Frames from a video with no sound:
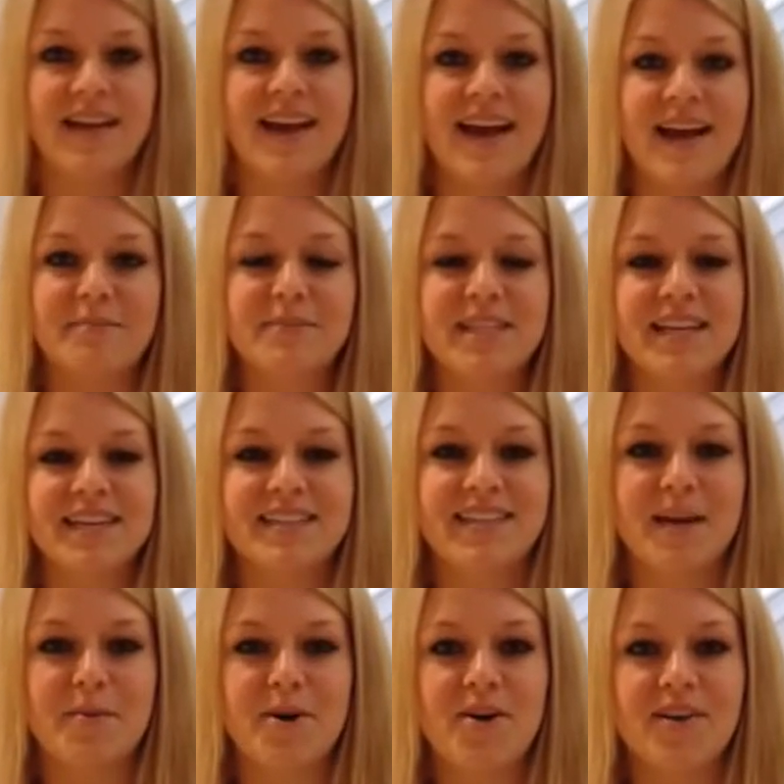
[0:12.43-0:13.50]
I'm Sarah
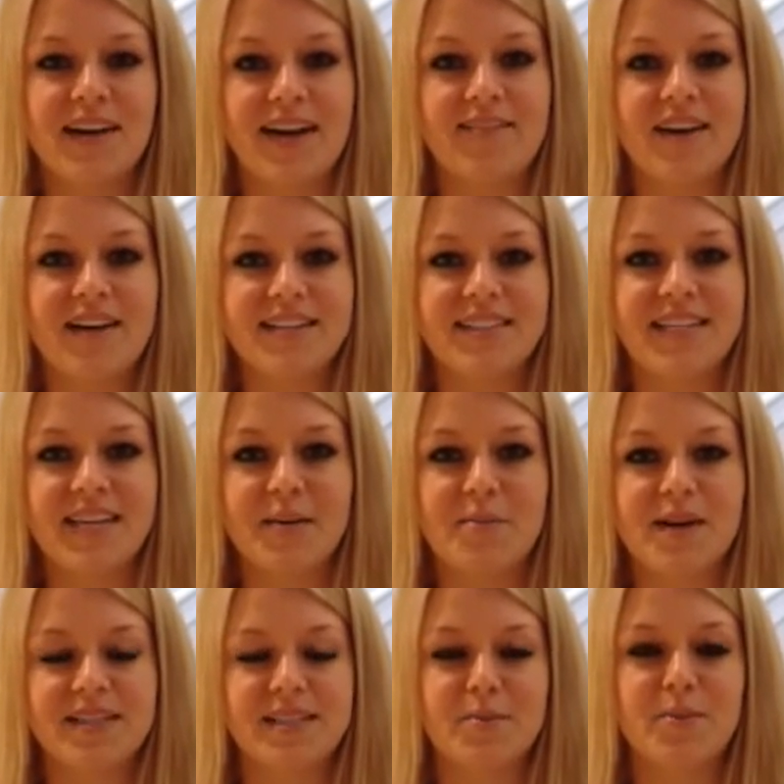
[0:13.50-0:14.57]
Sabo, and I volunteer
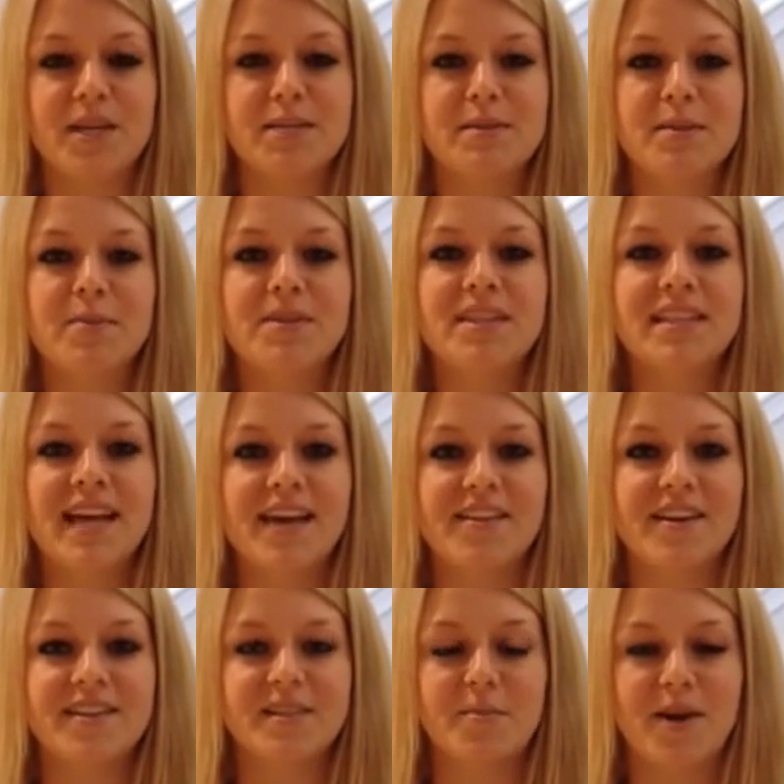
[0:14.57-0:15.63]
because it brings people together
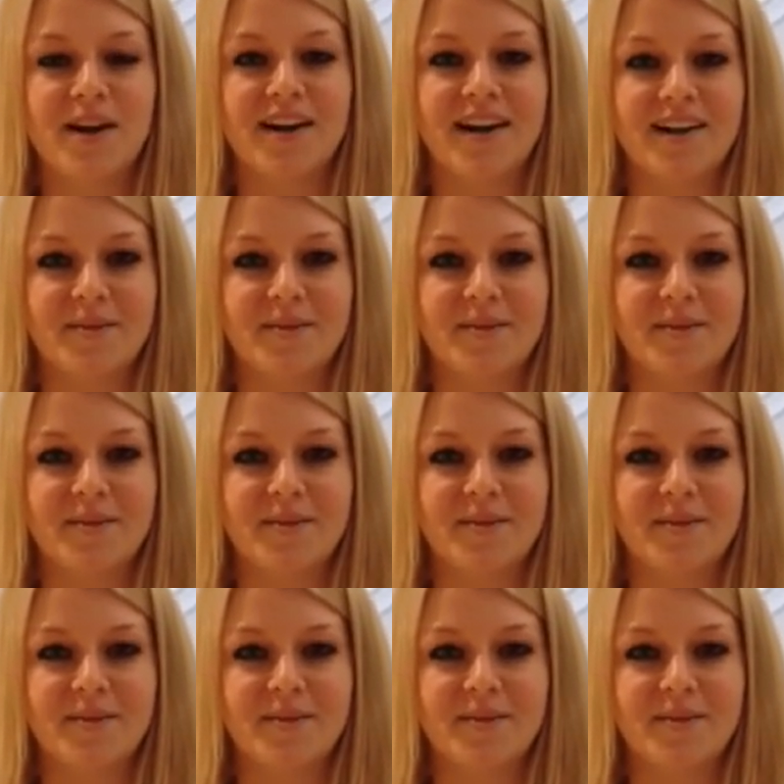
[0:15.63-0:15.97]
to better our